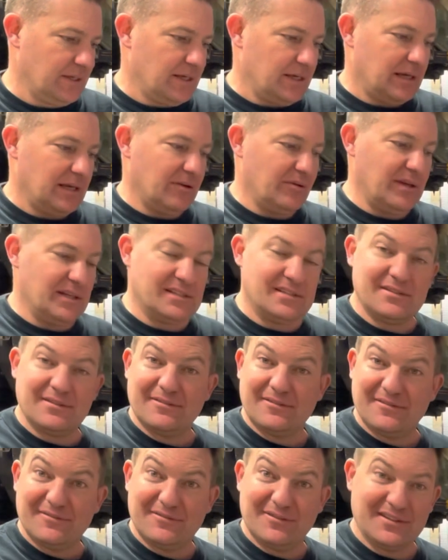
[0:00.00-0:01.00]
Anyways,
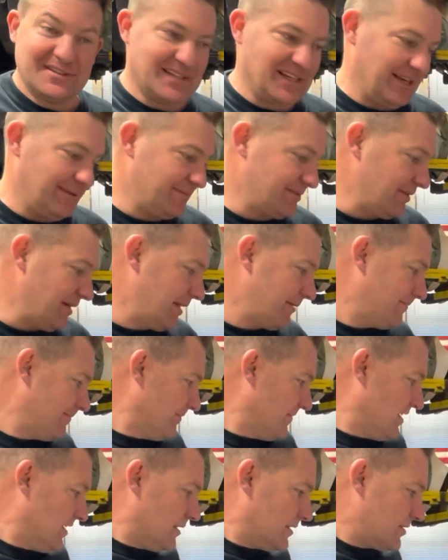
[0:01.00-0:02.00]
fun times, right?
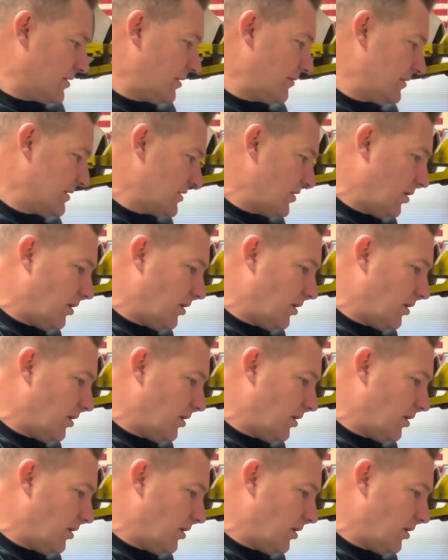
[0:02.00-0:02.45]
So anyways,